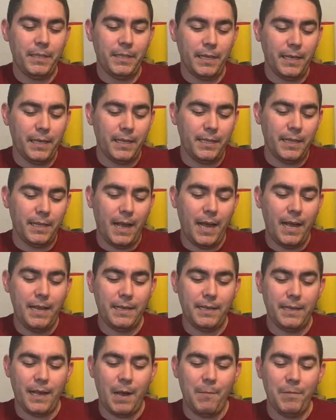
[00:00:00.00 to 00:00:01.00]
And
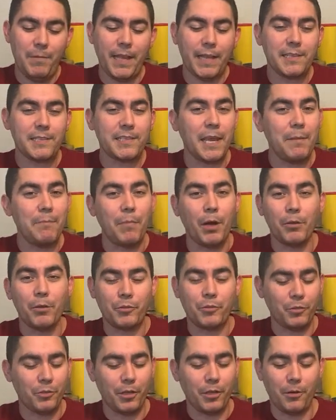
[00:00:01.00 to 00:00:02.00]
I'm in that same boat
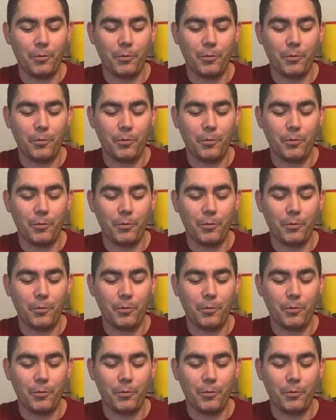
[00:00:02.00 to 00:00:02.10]
too, though.